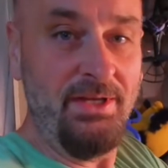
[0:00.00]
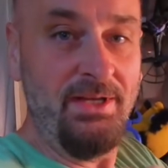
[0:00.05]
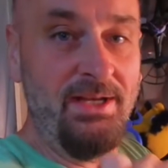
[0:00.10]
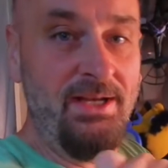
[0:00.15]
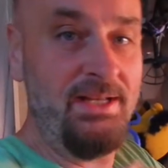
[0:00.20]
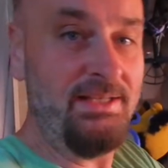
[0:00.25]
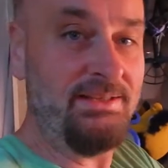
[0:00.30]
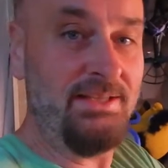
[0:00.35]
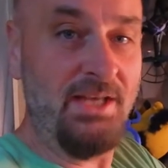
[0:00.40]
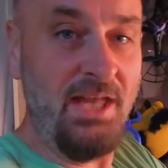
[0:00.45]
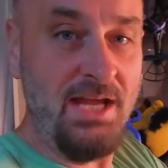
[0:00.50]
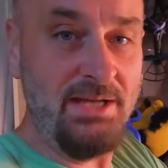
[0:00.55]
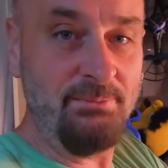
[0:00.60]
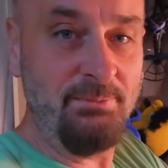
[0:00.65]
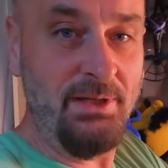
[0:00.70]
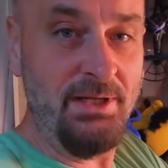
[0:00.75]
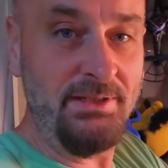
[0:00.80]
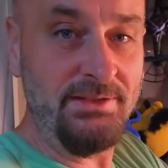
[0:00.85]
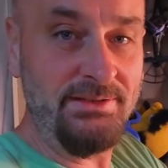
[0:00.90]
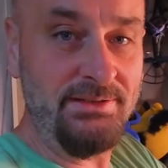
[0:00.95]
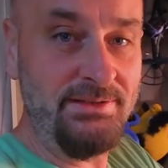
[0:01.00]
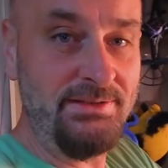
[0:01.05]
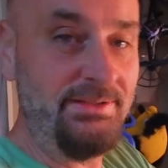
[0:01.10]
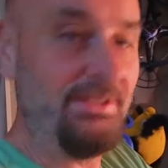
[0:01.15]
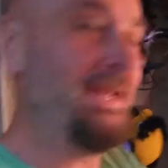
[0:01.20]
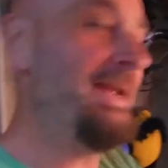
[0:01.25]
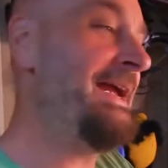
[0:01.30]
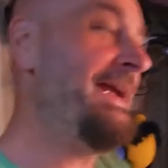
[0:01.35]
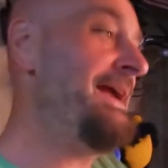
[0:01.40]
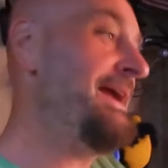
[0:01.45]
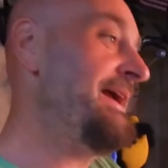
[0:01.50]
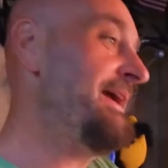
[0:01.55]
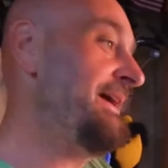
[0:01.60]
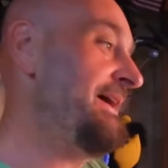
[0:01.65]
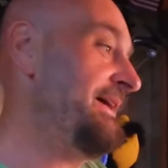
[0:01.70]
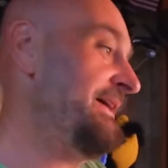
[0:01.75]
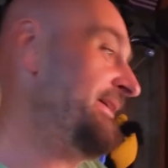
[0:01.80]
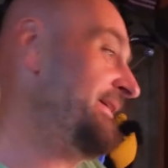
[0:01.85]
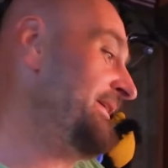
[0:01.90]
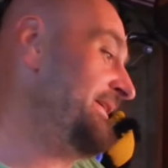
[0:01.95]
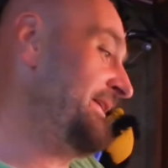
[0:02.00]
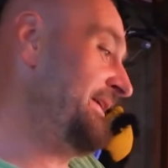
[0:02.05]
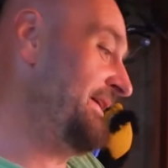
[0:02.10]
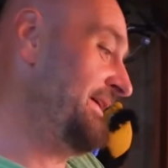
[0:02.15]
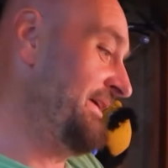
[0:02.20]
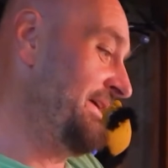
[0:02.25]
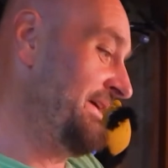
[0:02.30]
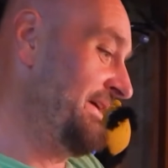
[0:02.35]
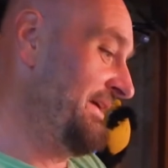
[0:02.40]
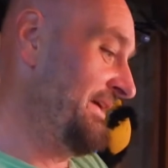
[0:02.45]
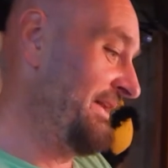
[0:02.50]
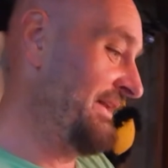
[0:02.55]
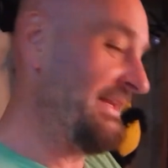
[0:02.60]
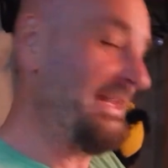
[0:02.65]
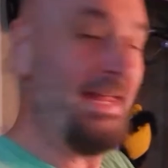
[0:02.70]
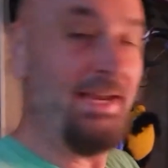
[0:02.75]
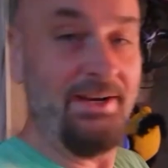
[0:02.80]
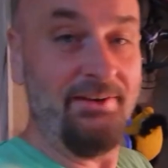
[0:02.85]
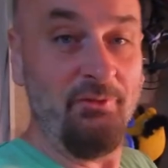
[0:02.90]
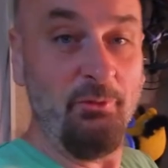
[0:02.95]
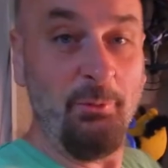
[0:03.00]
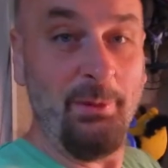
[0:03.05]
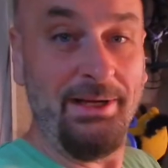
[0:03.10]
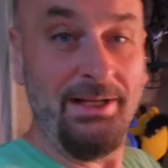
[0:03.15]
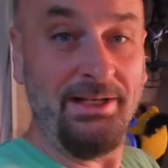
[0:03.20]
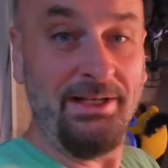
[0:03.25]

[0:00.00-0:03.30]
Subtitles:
hit the like button, and let everybody